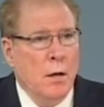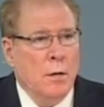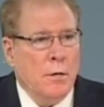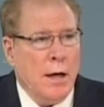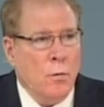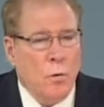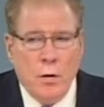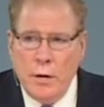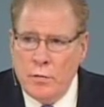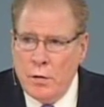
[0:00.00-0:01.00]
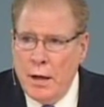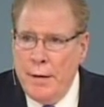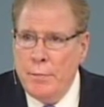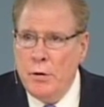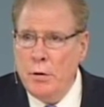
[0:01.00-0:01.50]
Thy word is a
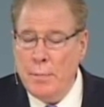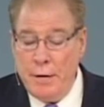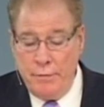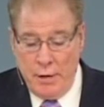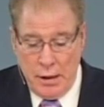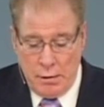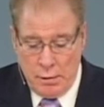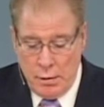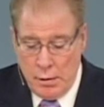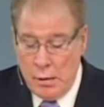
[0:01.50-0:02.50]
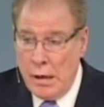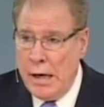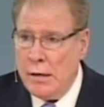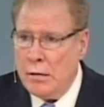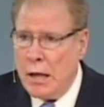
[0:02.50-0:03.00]
lamp unto my feet,
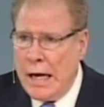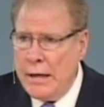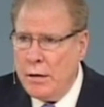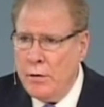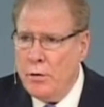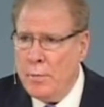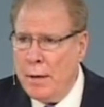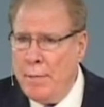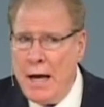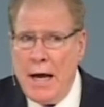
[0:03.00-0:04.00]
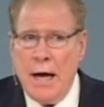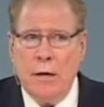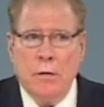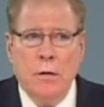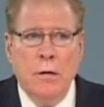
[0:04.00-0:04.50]
and a light unto my
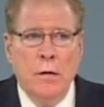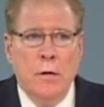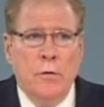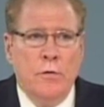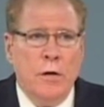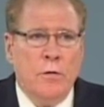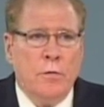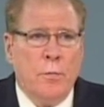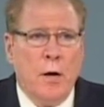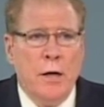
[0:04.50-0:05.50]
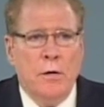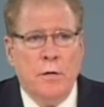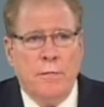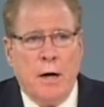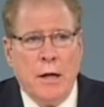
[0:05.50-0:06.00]
path. Jesus prayed to
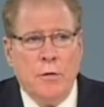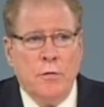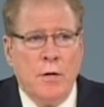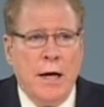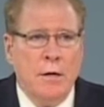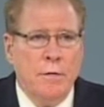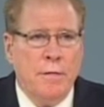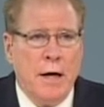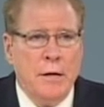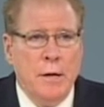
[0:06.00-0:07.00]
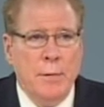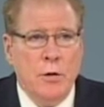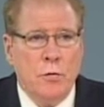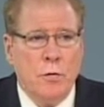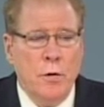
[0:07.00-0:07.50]
the Father, sanctify them
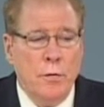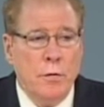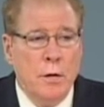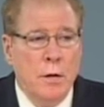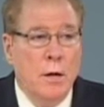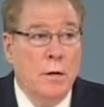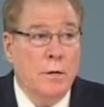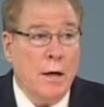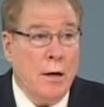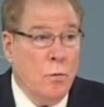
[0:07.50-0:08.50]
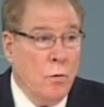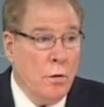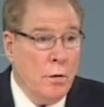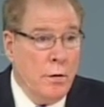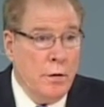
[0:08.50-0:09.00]
in truth. Thy
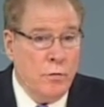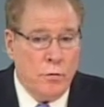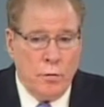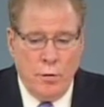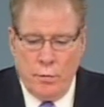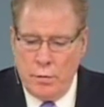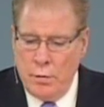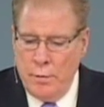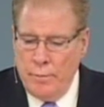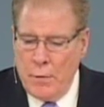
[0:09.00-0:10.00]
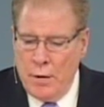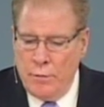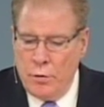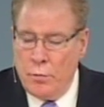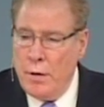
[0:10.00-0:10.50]
word is truth.
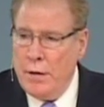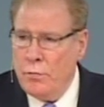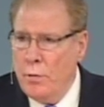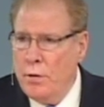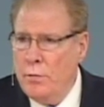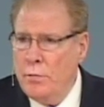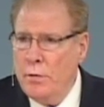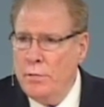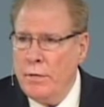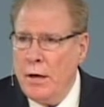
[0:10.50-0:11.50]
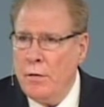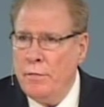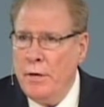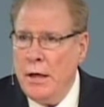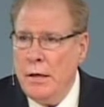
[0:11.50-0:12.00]
For the grass withers and the flower
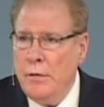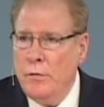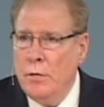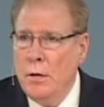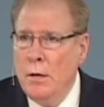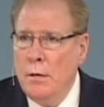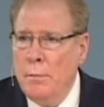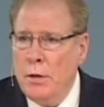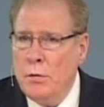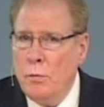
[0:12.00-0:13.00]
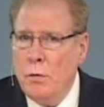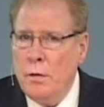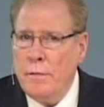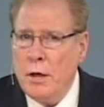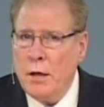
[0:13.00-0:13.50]
fades, but the word
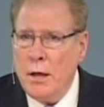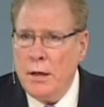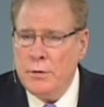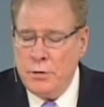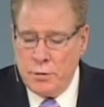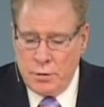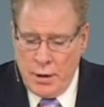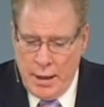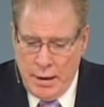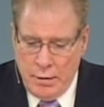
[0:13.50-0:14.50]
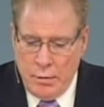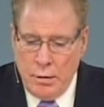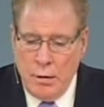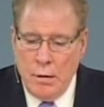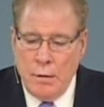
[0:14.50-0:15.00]
of our God shall stand
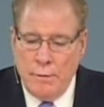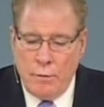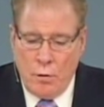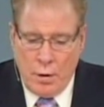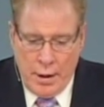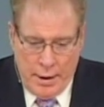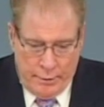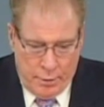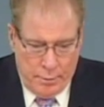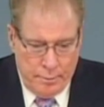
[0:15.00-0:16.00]
forever.